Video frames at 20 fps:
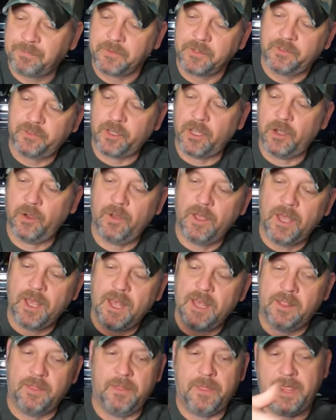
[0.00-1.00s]
So
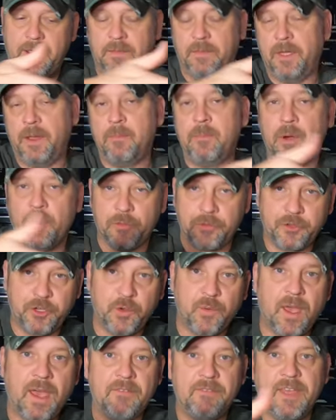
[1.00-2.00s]
they both
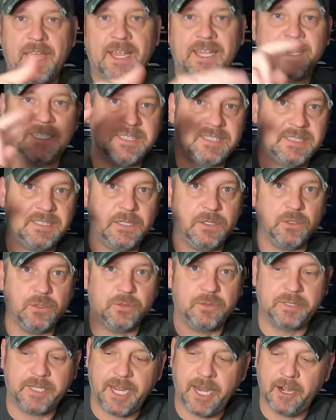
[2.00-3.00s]
do have that
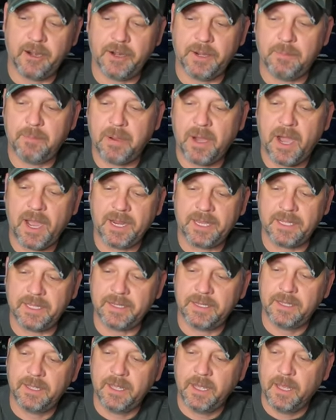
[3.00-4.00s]
concealed carry
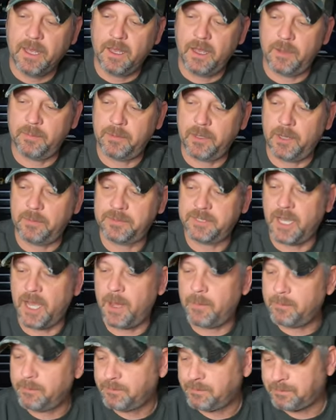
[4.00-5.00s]
pocket up
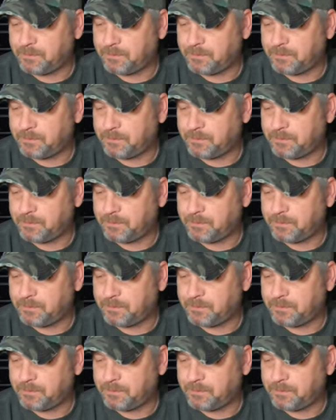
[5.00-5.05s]
top.